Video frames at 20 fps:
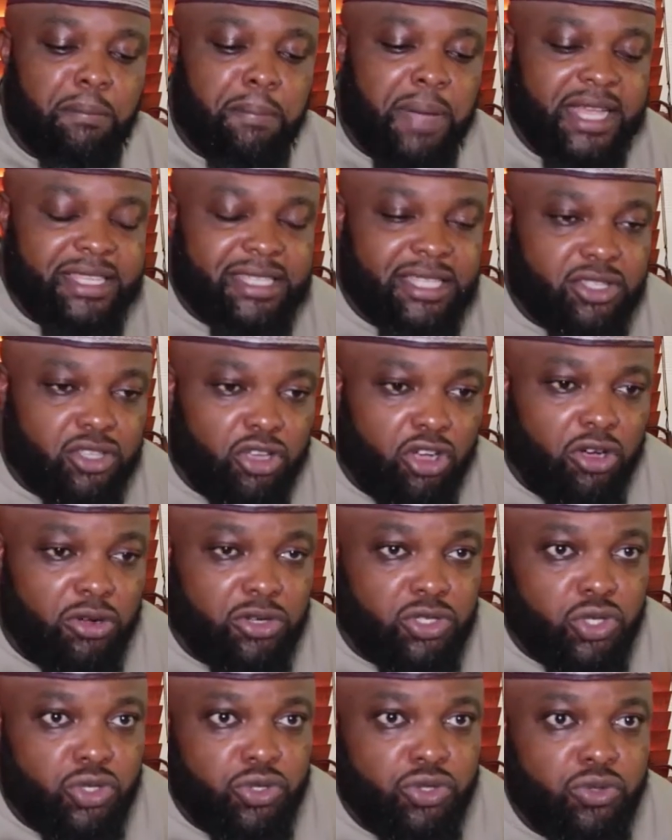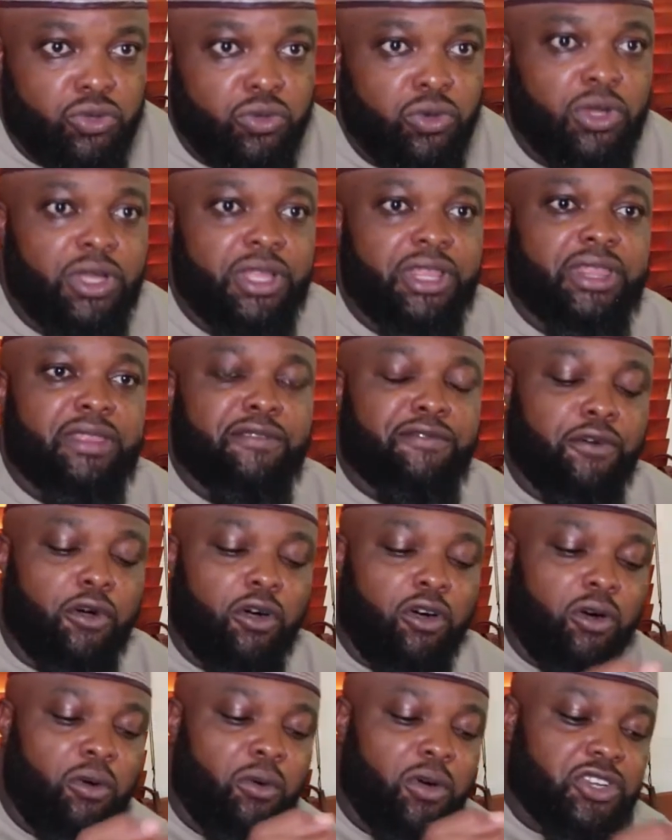pass it all to you
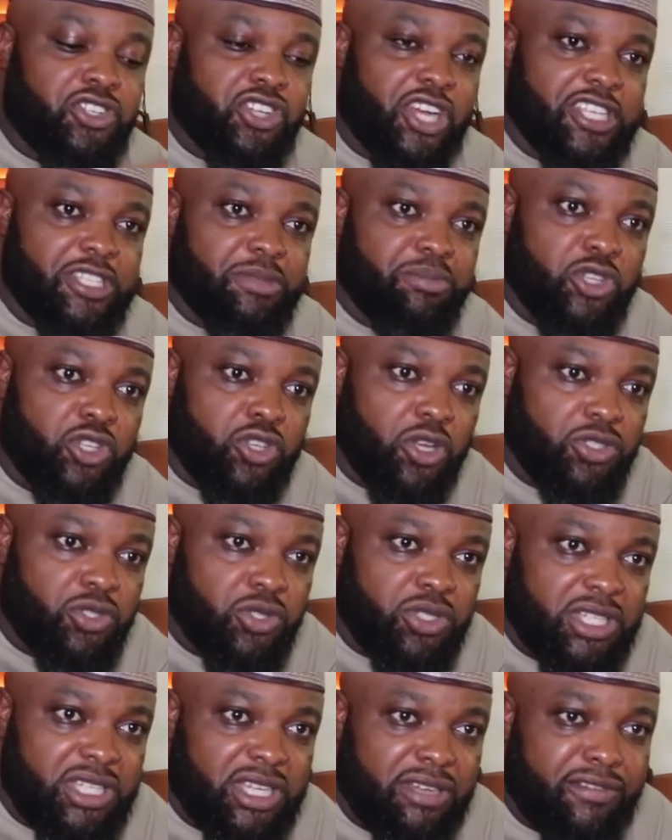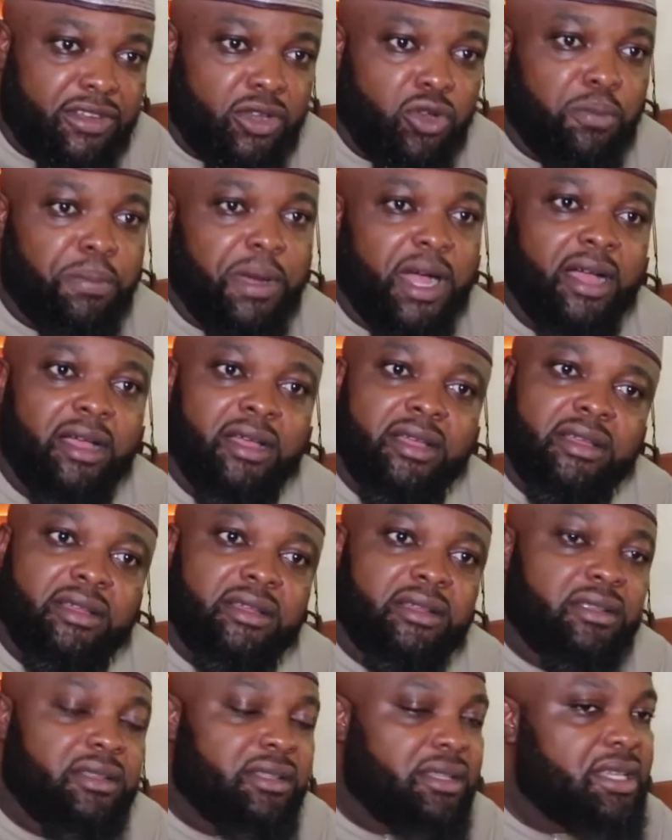for onward transmission to the developer,
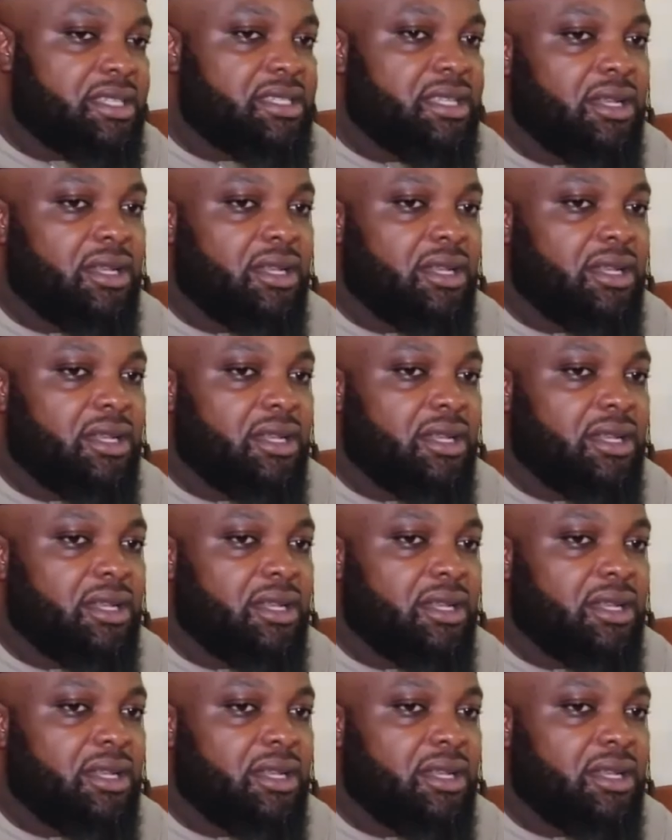there's